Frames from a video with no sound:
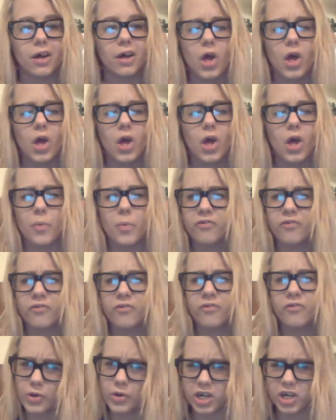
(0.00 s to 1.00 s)
before
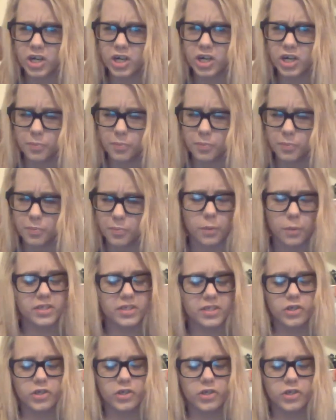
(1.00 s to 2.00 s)
you actually put your piece into
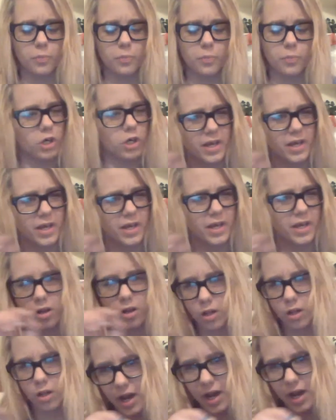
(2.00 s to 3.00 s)
your book, make a little
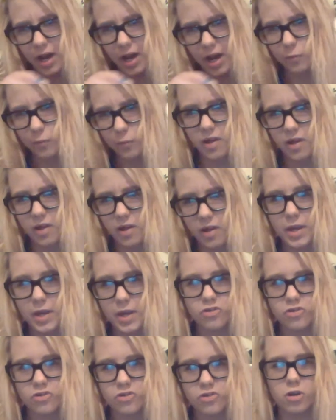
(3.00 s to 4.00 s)
line where you would have page
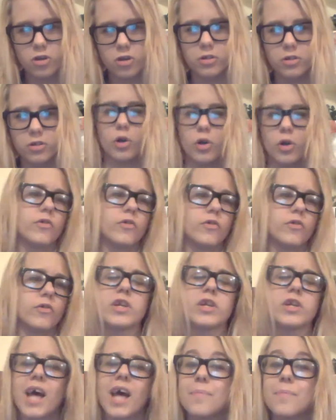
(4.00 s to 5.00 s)
turns, or if you
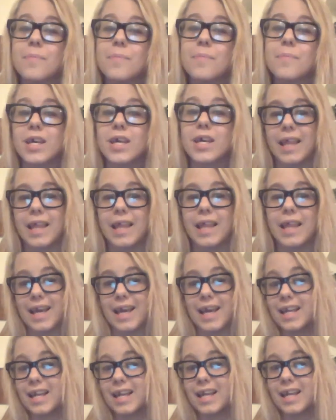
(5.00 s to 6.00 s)
retype it, like add
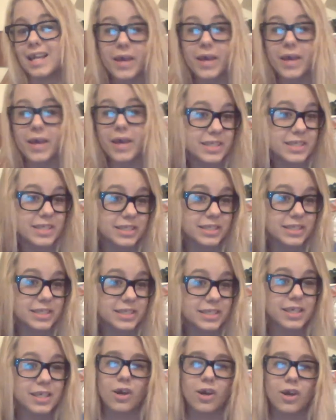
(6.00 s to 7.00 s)
a space
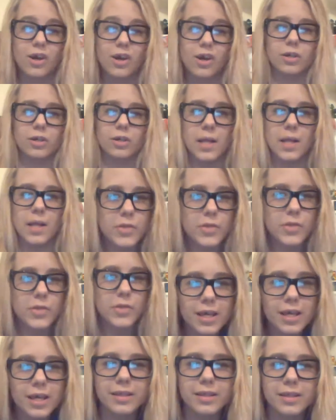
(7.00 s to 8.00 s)
or
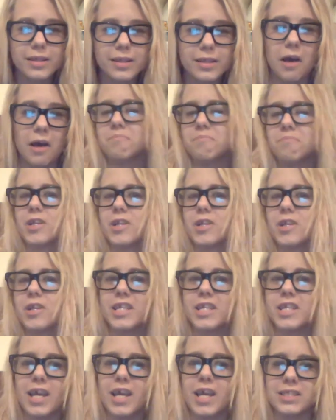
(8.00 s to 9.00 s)
something that
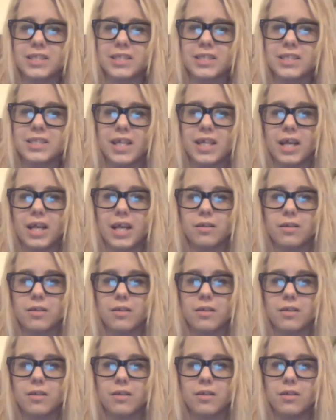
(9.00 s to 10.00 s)
indicates that
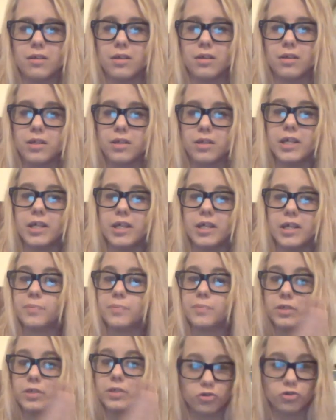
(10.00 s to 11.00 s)
it's
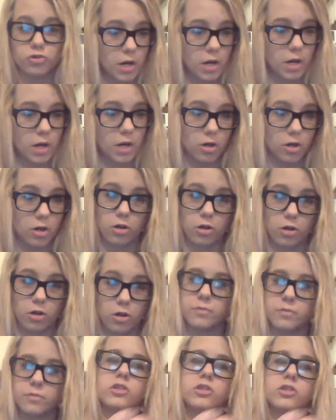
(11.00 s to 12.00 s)
building drama or
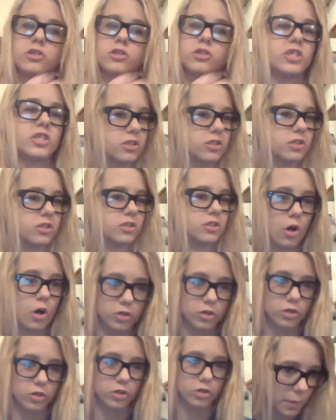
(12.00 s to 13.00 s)
changing the tone or
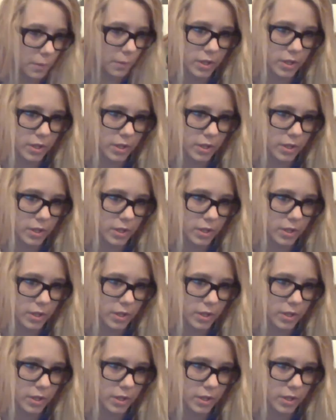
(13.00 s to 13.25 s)
something.